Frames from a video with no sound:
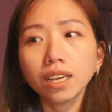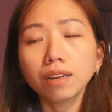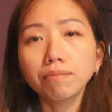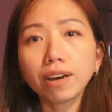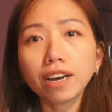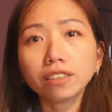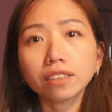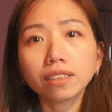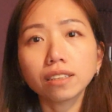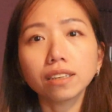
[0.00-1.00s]
But
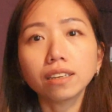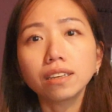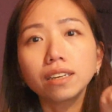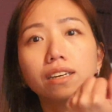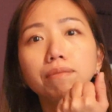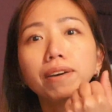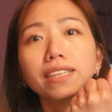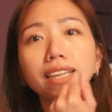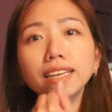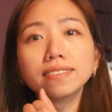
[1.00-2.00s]
by
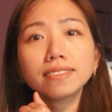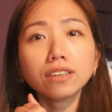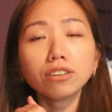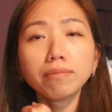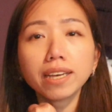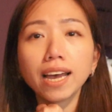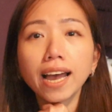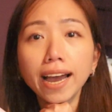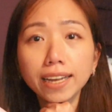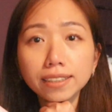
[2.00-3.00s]
testing on my
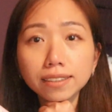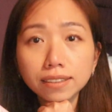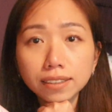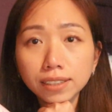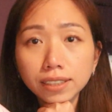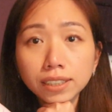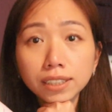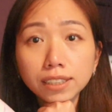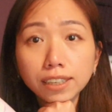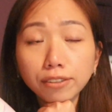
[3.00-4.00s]
hand,
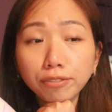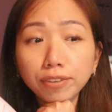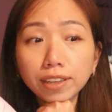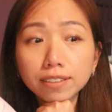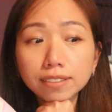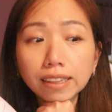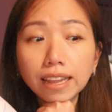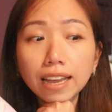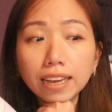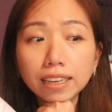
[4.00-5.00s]
it feels
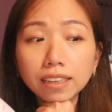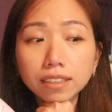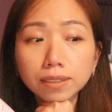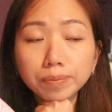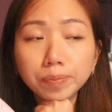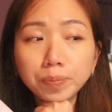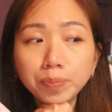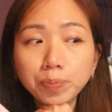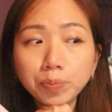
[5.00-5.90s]
like you